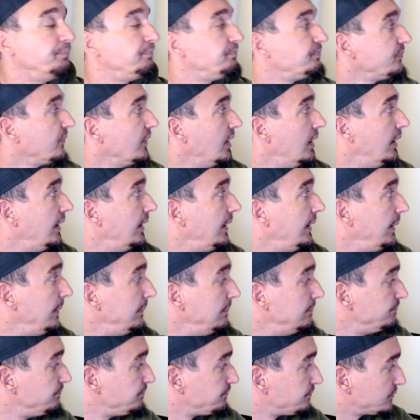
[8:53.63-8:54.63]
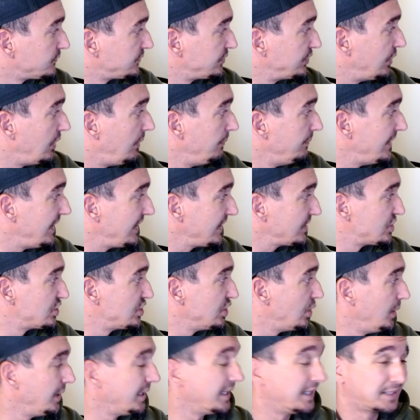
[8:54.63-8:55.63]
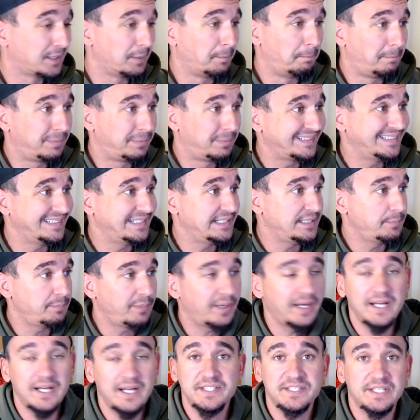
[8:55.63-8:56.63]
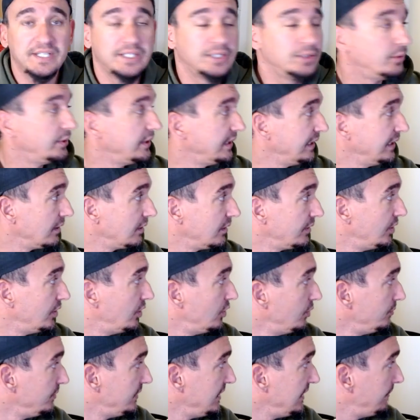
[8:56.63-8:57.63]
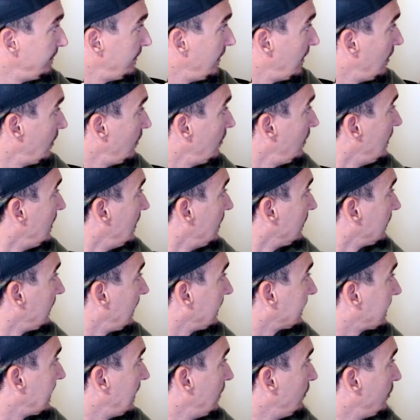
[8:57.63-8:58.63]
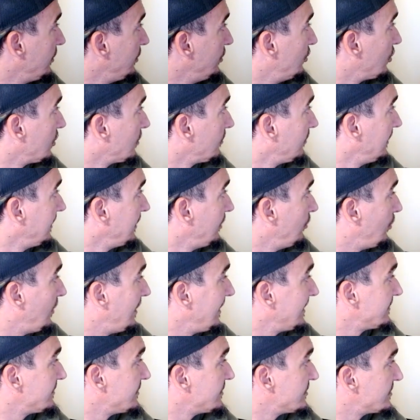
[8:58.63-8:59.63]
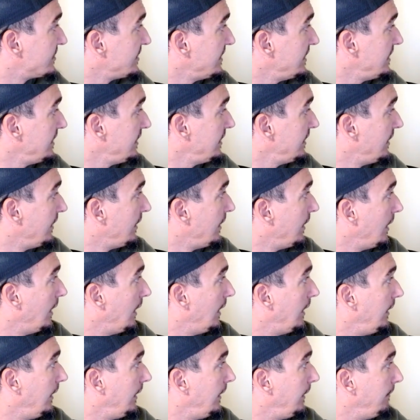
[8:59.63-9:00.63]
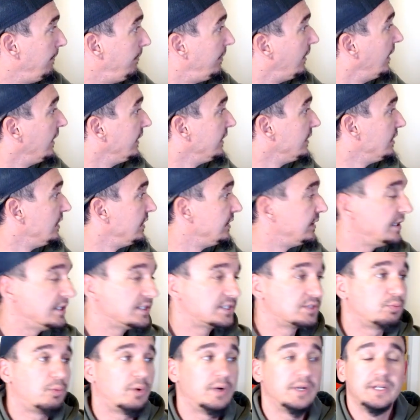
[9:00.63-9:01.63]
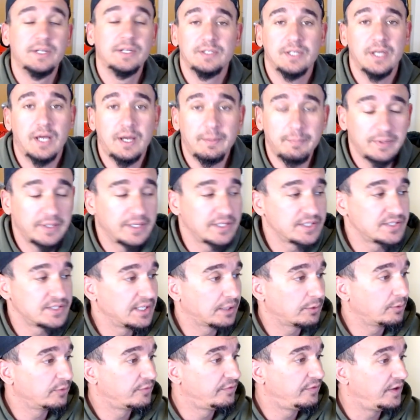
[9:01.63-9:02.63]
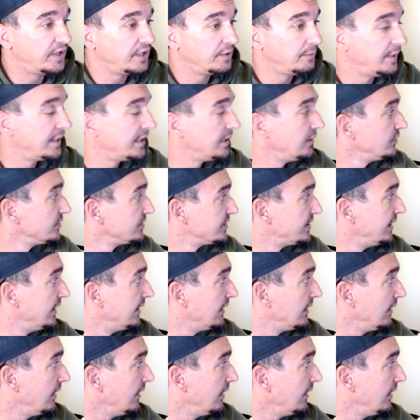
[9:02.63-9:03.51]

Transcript: so I'm not showing a complete buy signal here on Home Depot like I would normally want to see. But this one, I'm going to stick with fundamentals here,